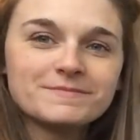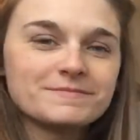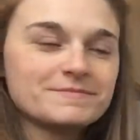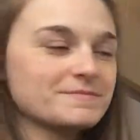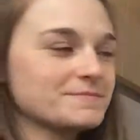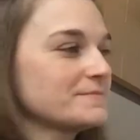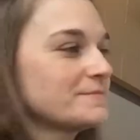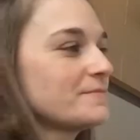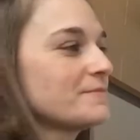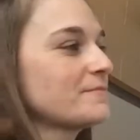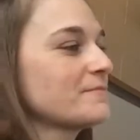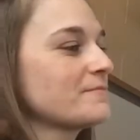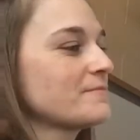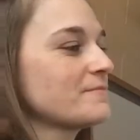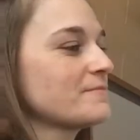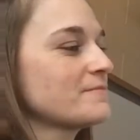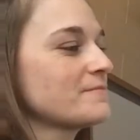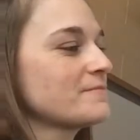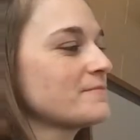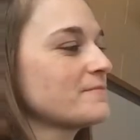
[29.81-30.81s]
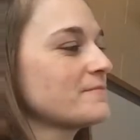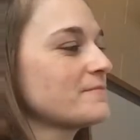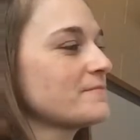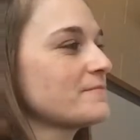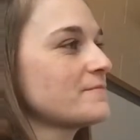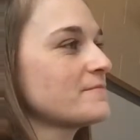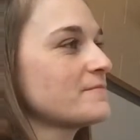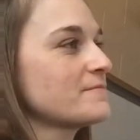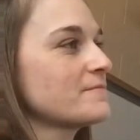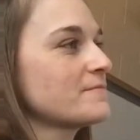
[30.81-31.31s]

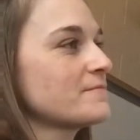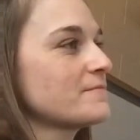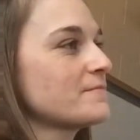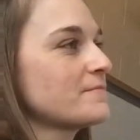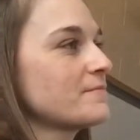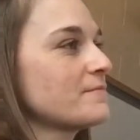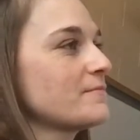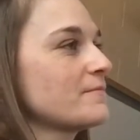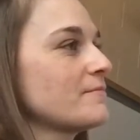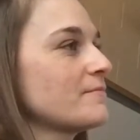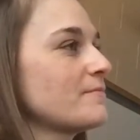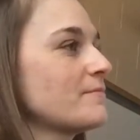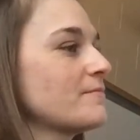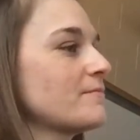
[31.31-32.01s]
Nothing is said.